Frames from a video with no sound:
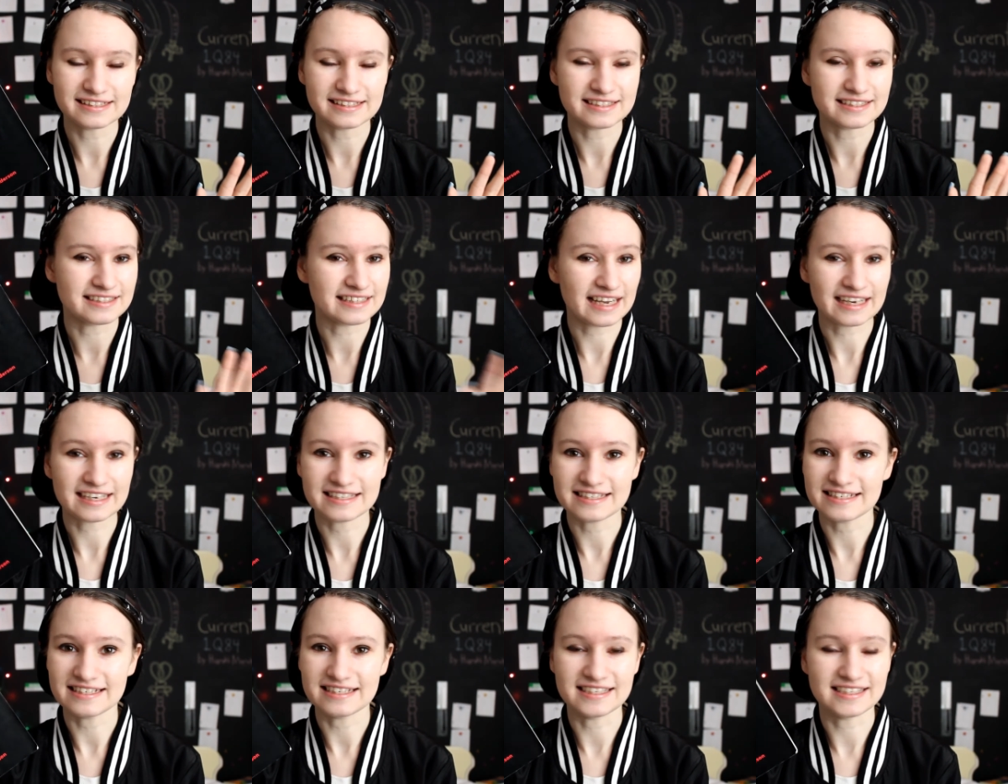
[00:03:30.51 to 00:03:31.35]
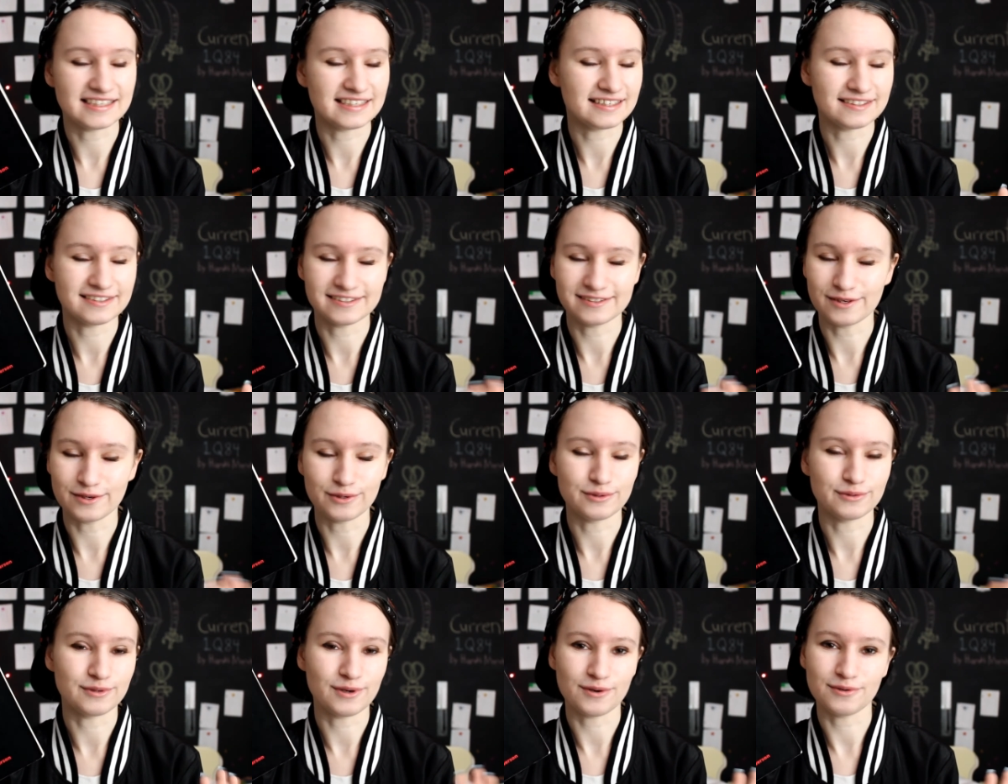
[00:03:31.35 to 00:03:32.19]
sexy,
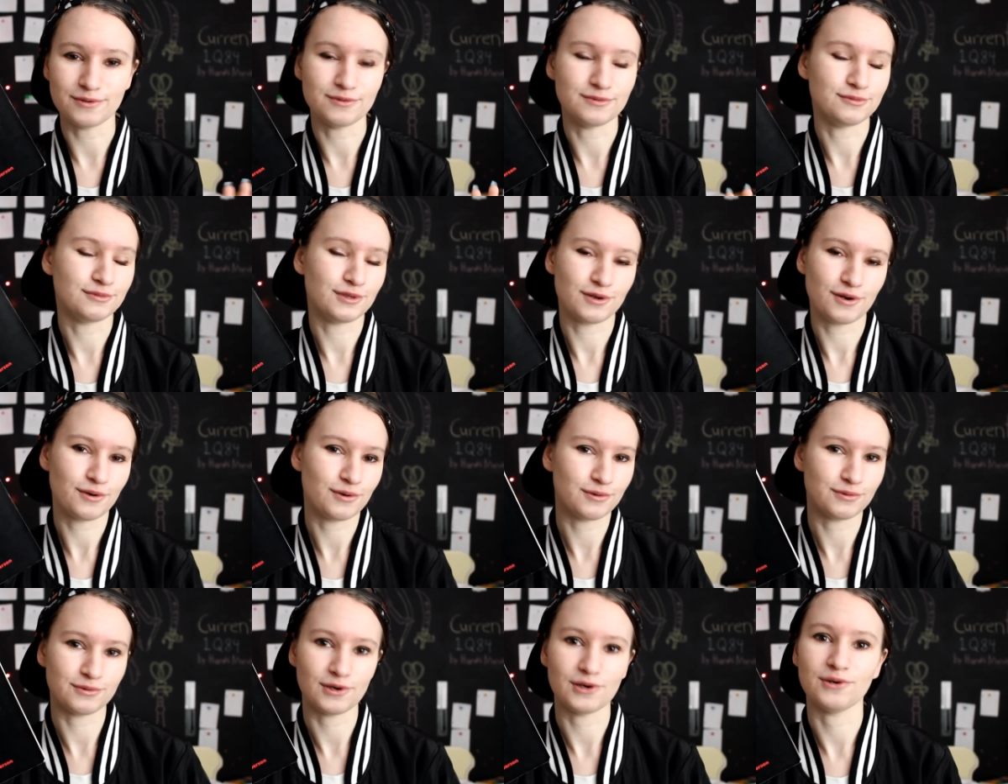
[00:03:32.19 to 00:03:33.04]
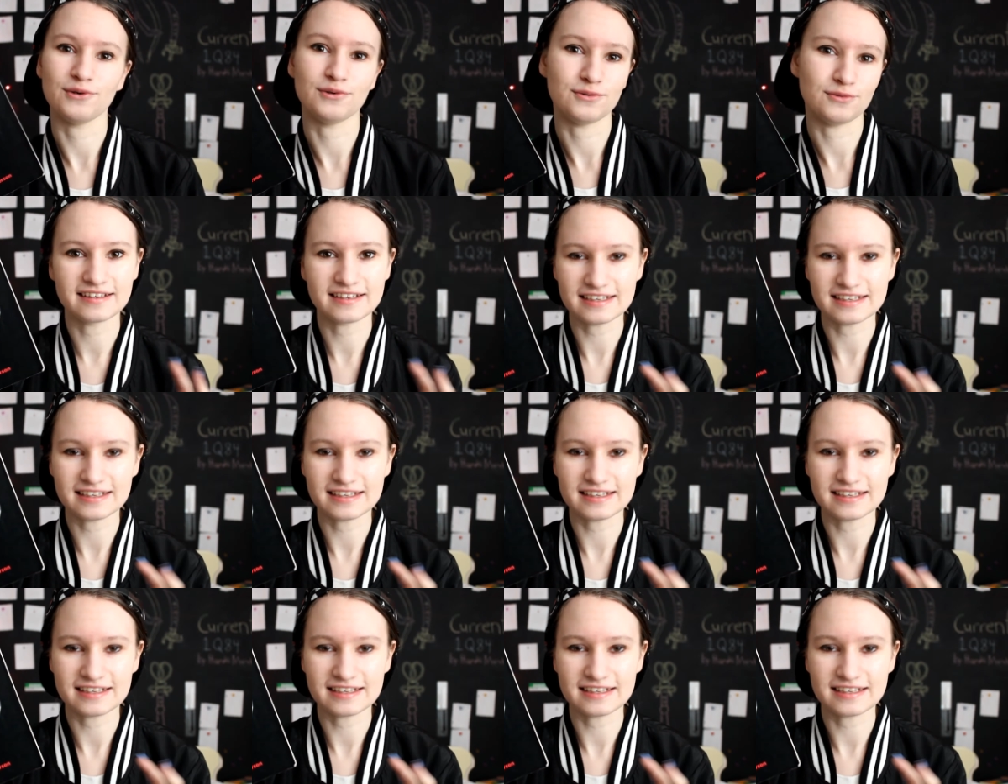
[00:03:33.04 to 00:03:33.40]
no, no, no, no, no.